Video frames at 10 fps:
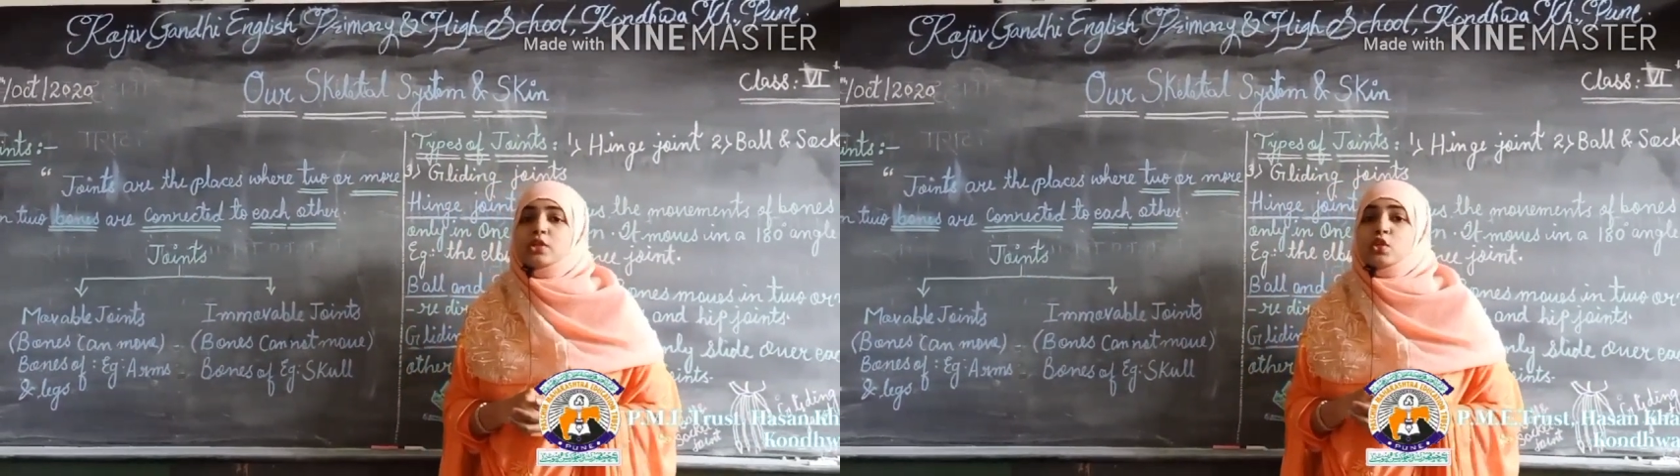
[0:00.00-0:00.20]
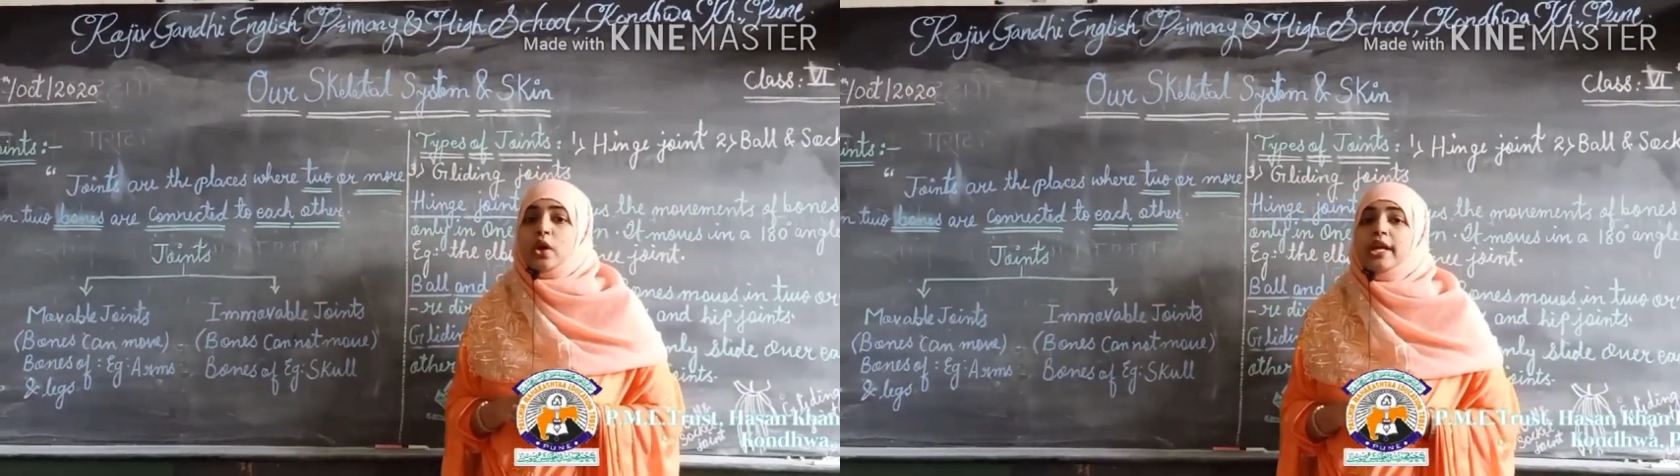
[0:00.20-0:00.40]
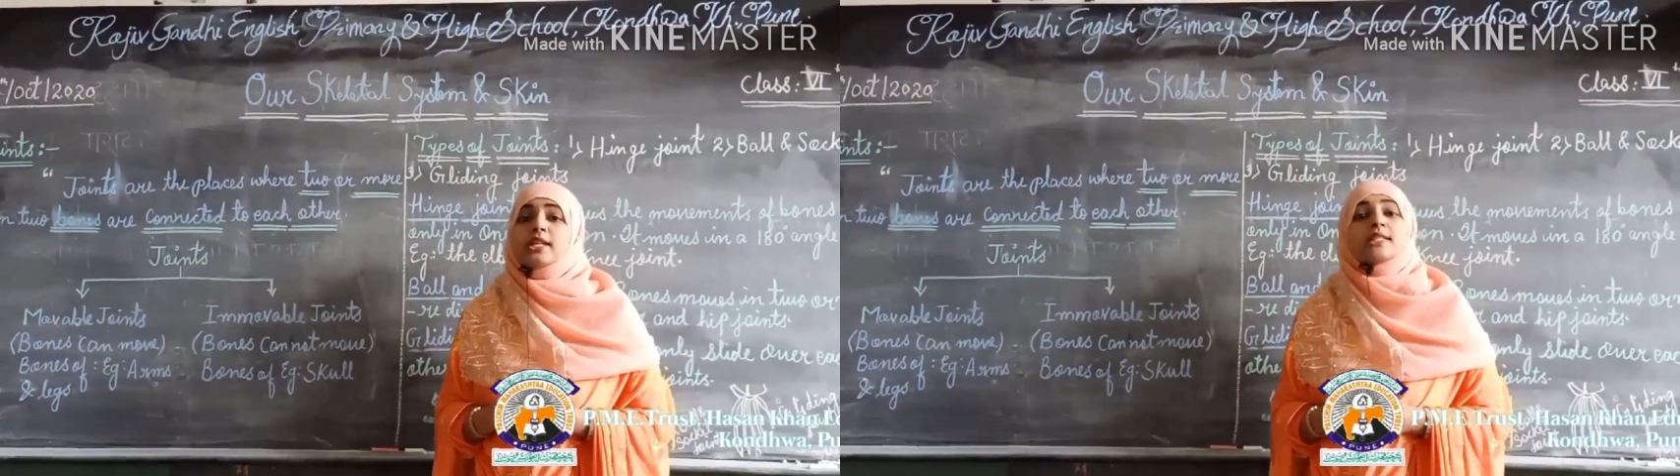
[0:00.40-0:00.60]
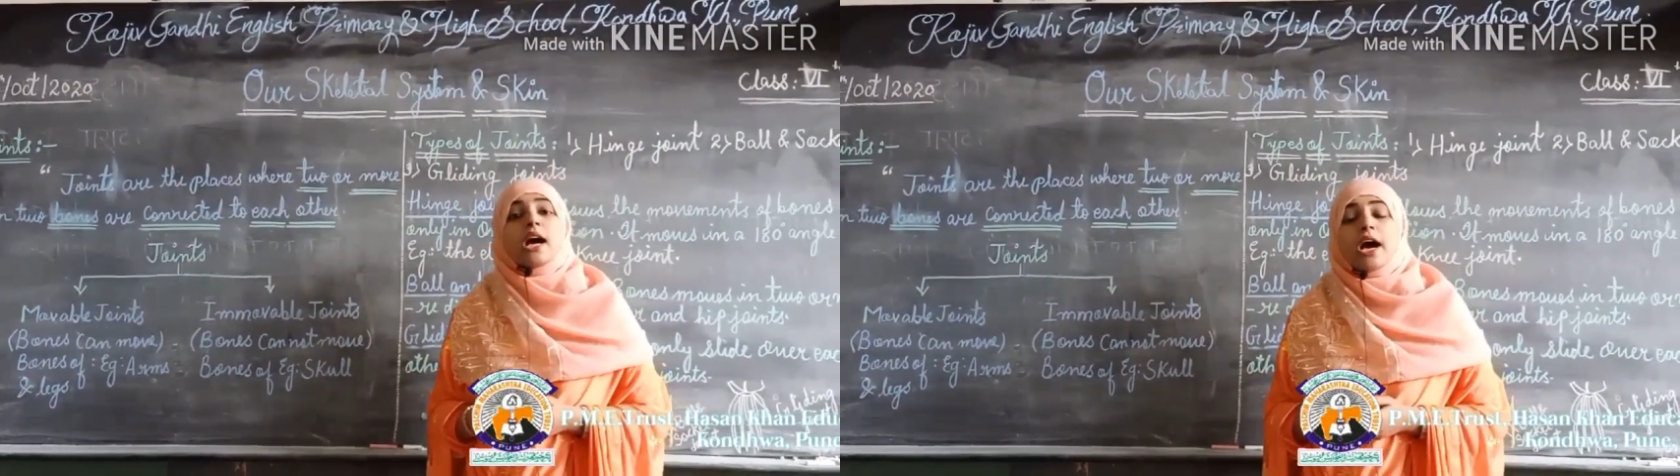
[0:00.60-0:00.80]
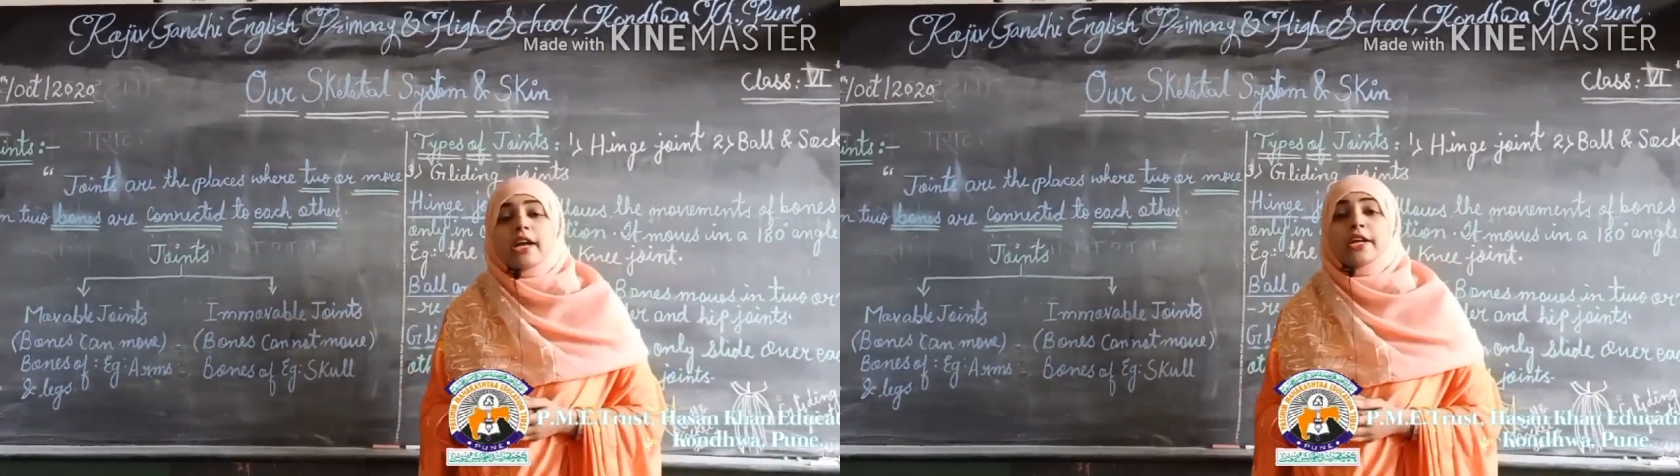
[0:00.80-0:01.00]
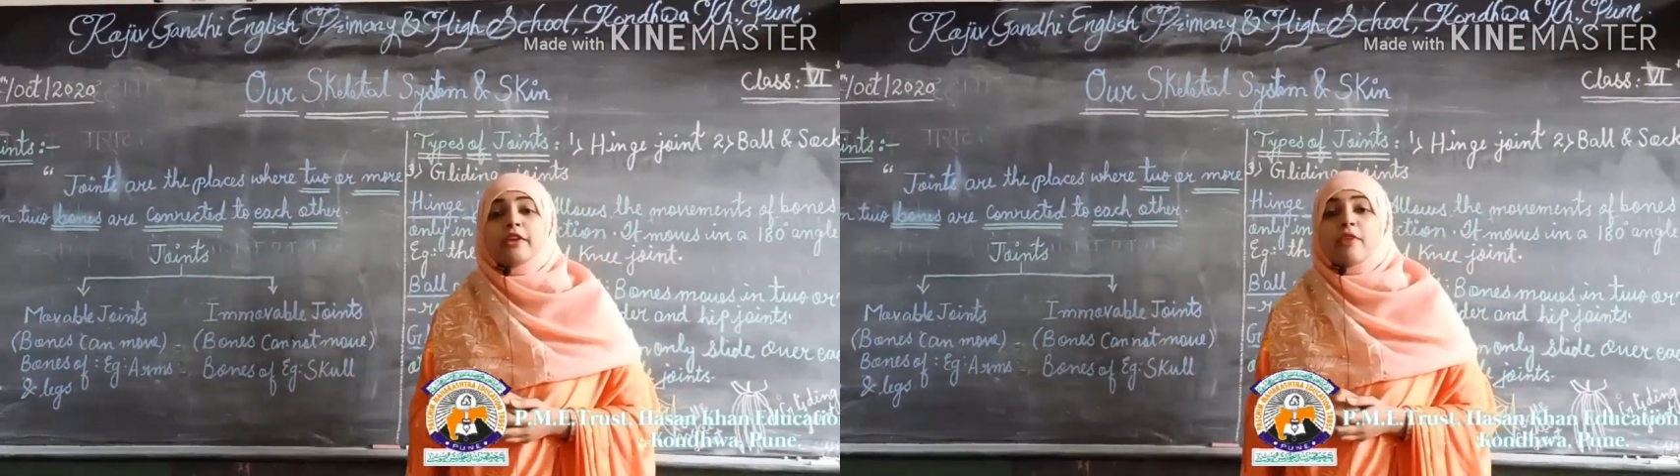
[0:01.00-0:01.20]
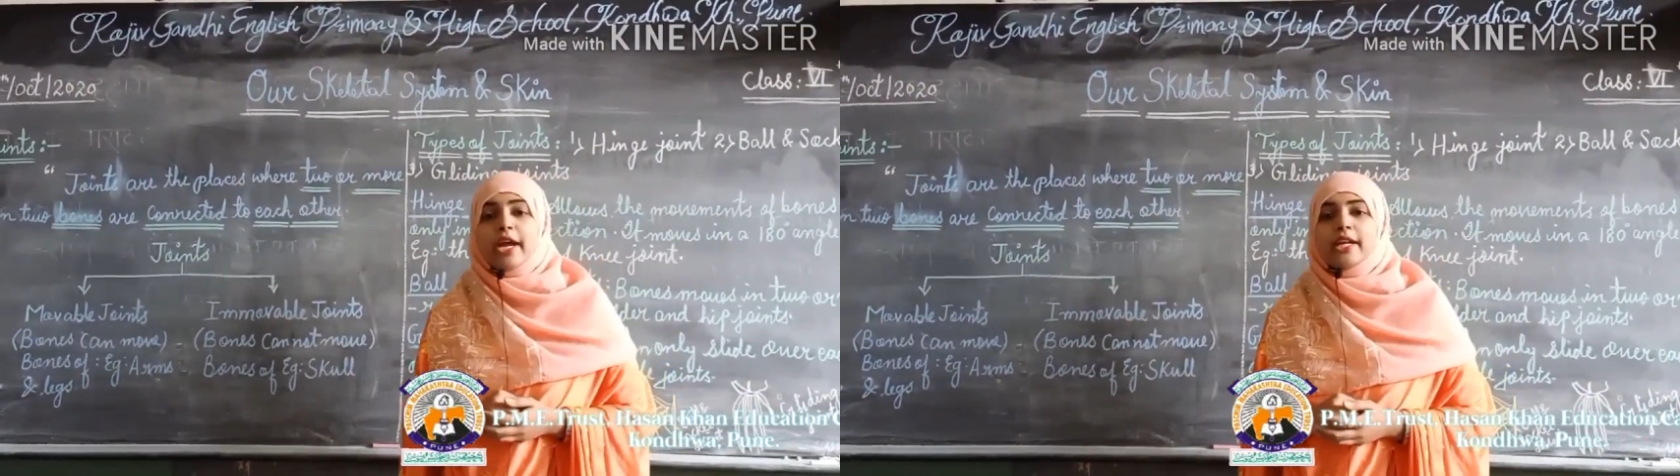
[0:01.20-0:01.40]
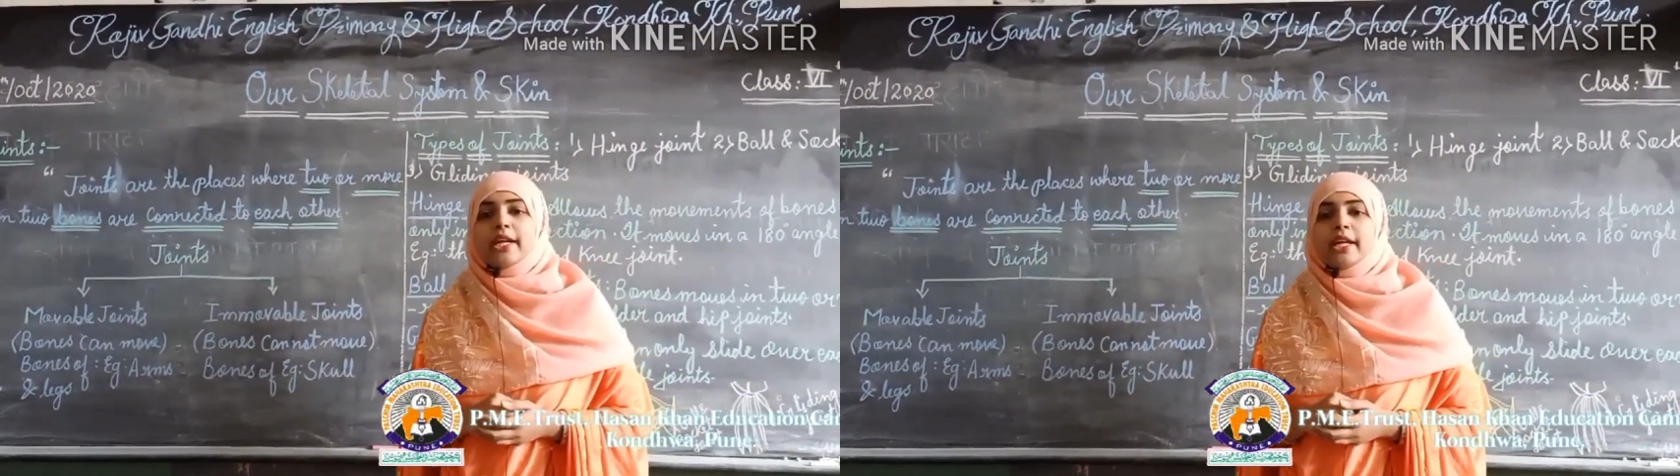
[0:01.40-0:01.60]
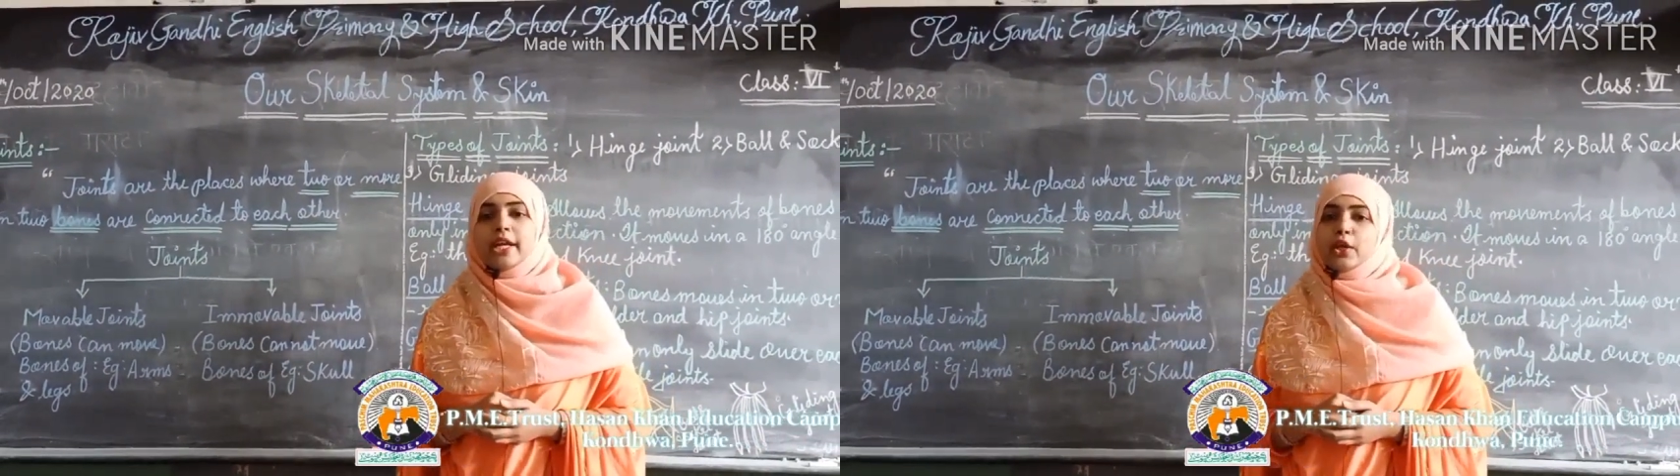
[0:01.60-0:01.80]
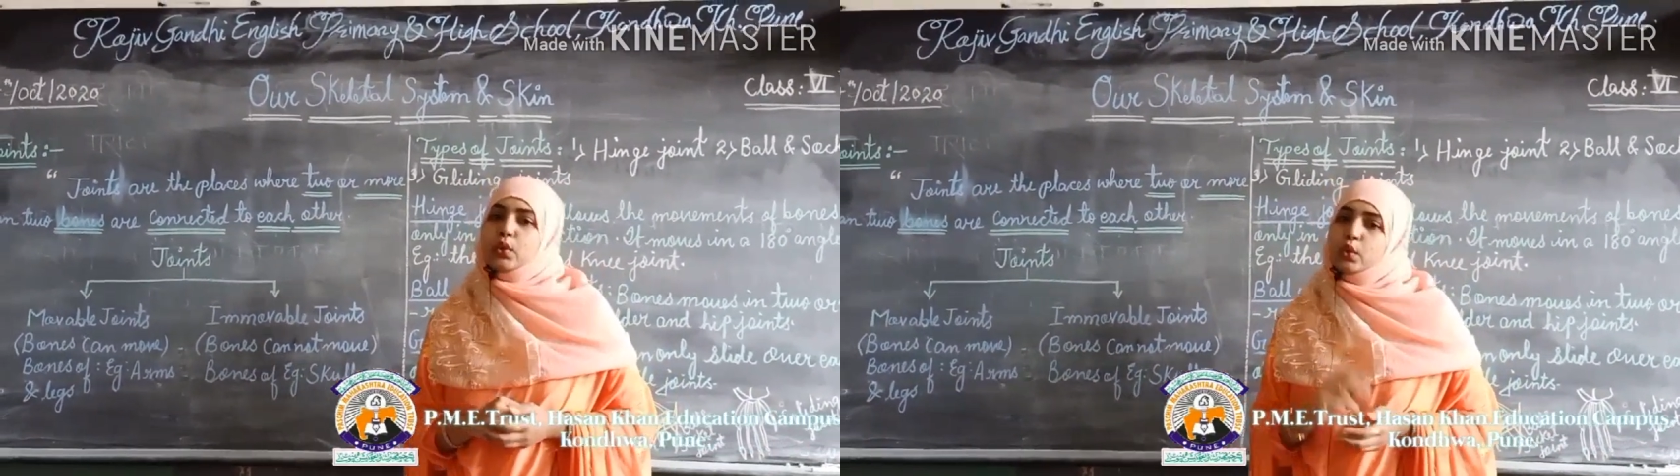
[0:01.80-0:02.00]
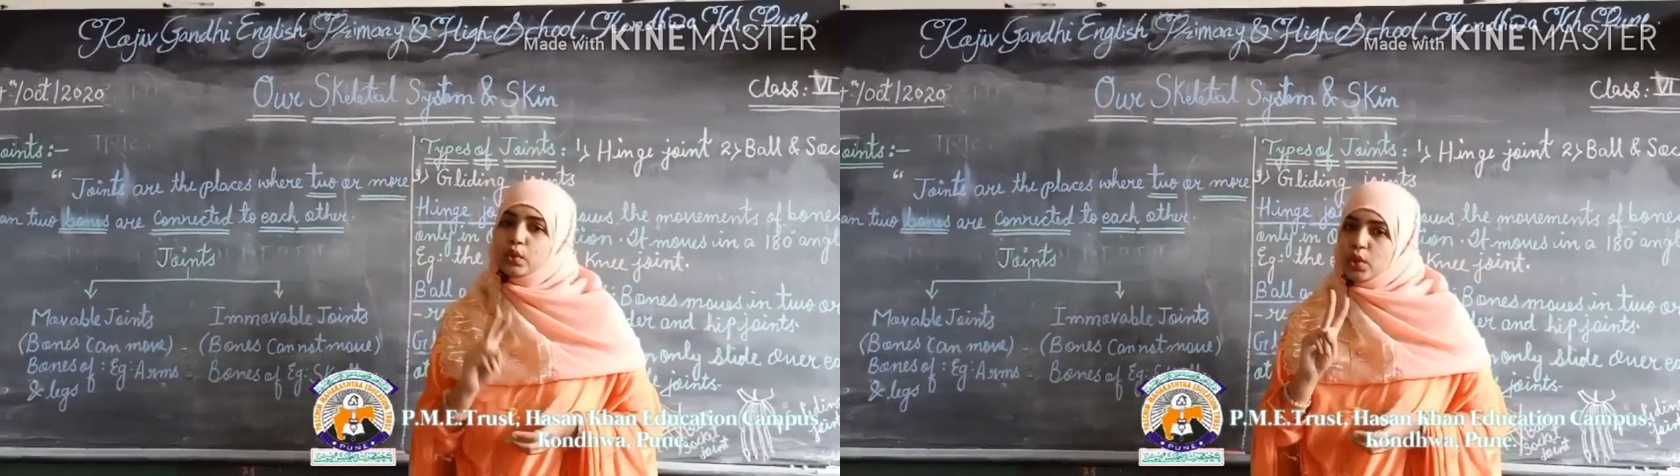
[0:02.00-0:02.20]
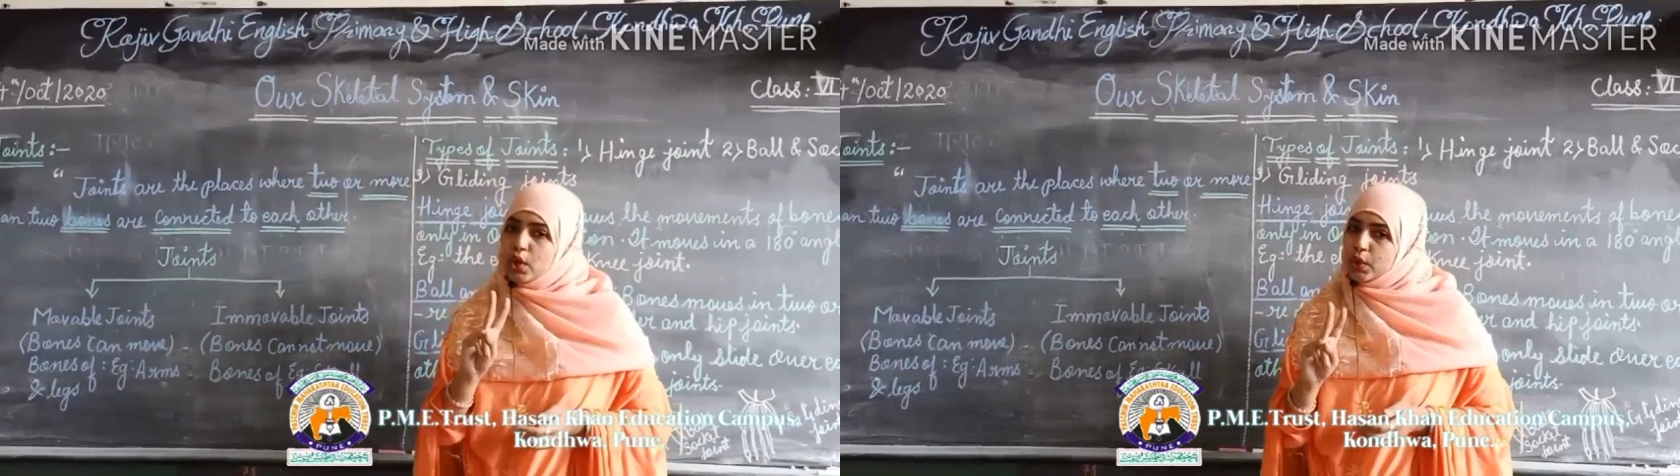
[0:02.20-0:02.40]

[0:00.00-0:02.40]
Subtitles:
Joints are divided into